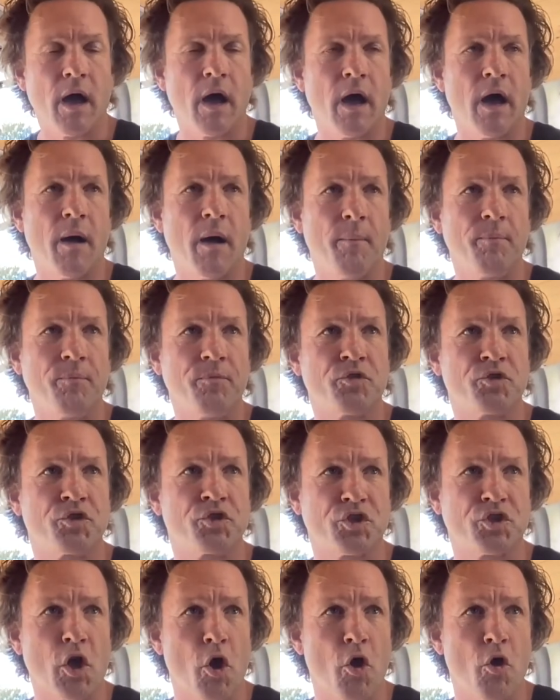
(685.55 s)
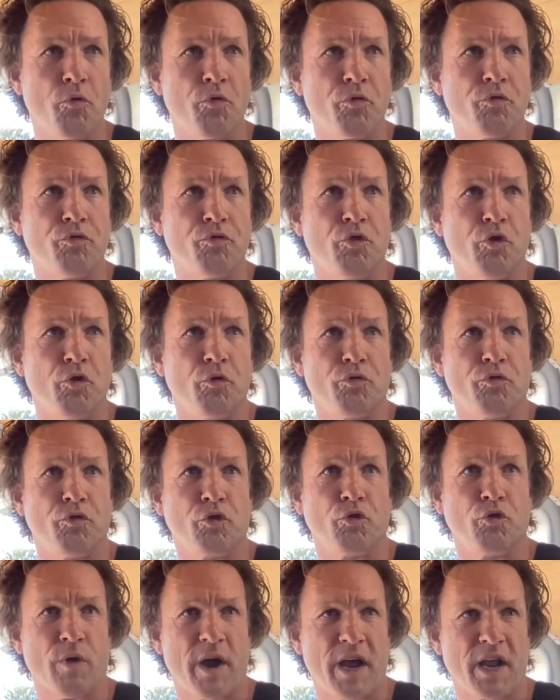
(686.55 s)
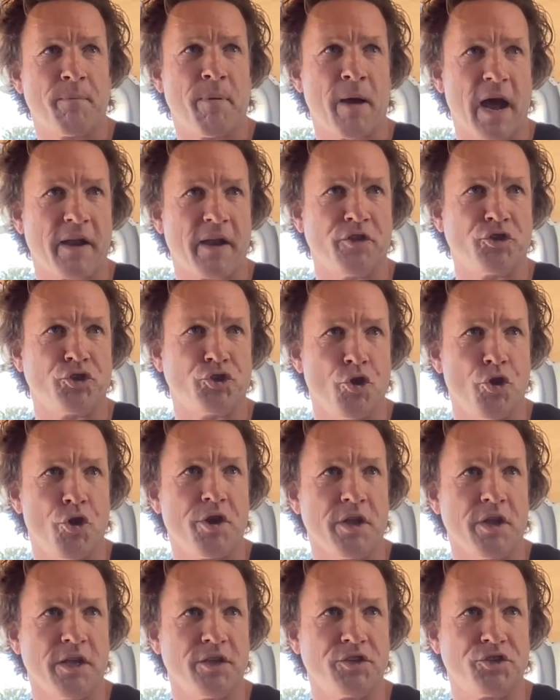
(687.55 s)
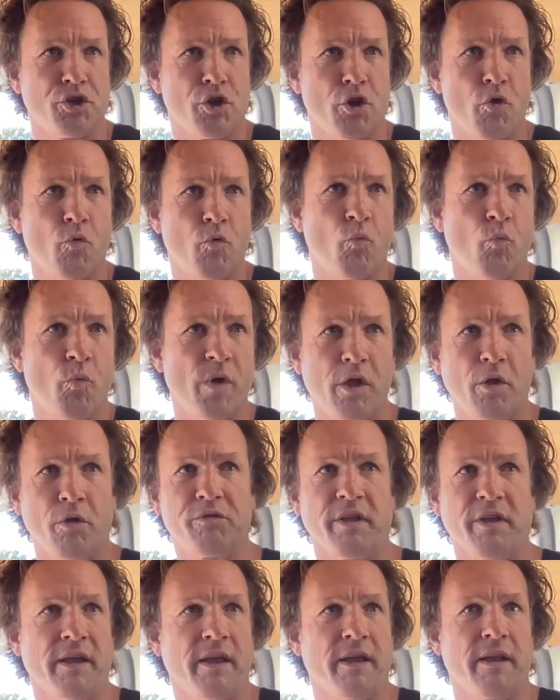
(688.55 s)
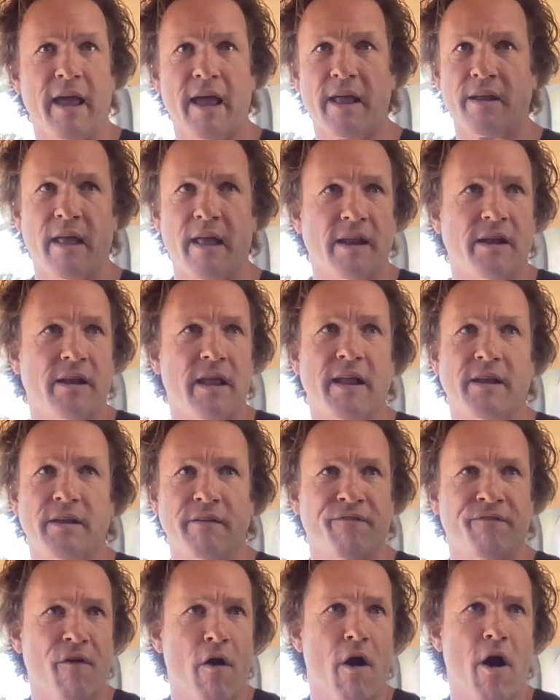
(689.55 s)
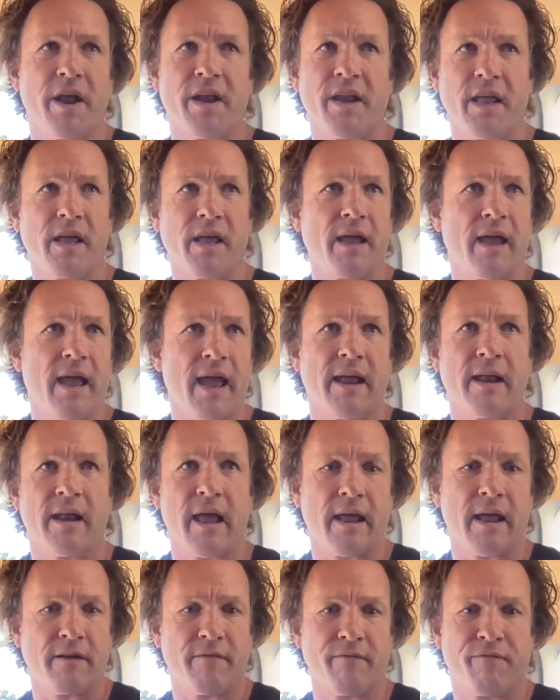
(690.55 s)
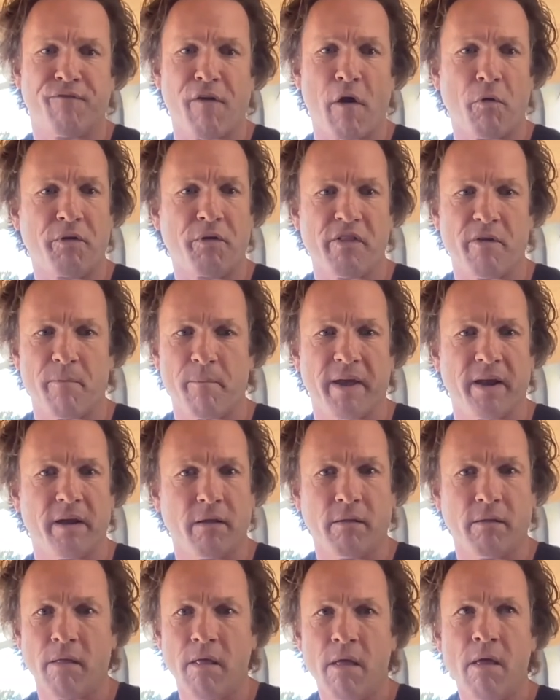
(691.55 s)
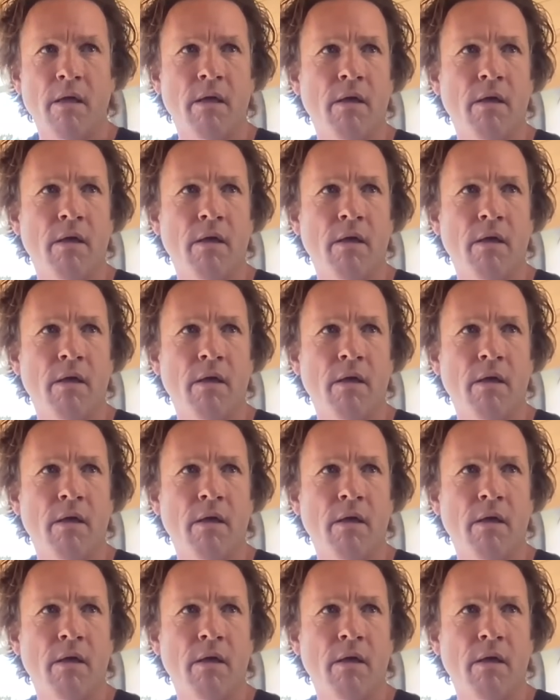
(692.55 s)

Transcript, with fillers: Um, so the, the greater part of the journey is, you know, wielding and, and, and, and defining and, and folding the metal